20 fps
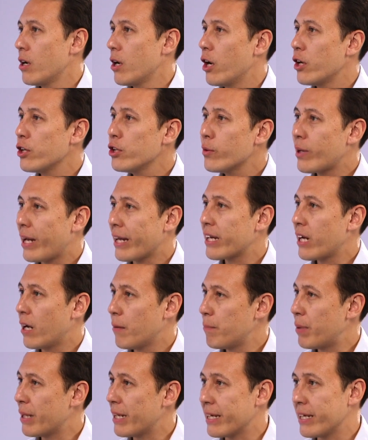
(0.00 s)
a UK
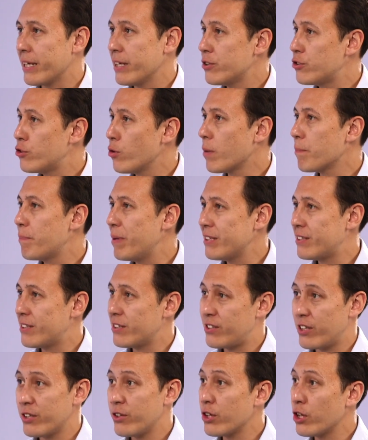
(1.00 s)
company is doing
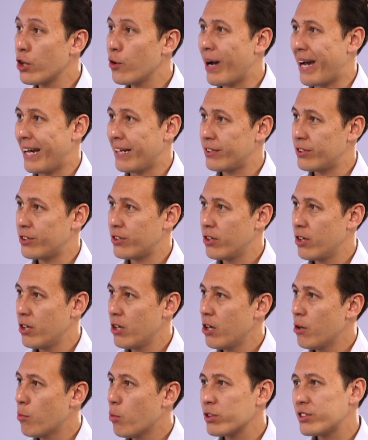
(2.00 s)
business in the US.
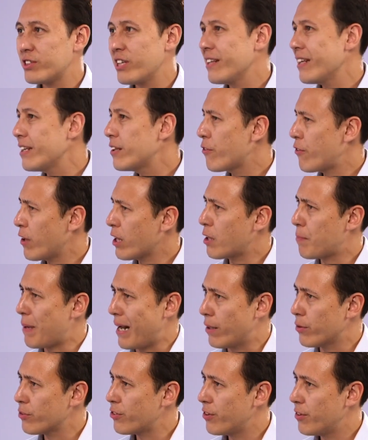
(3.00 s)
What does it need to think
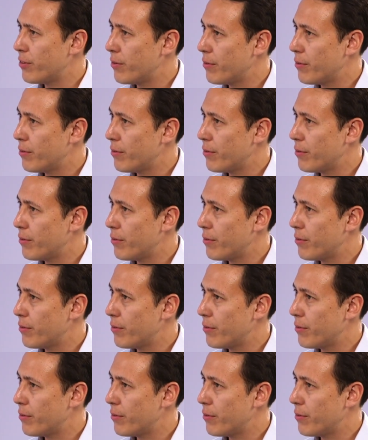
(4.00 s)
about?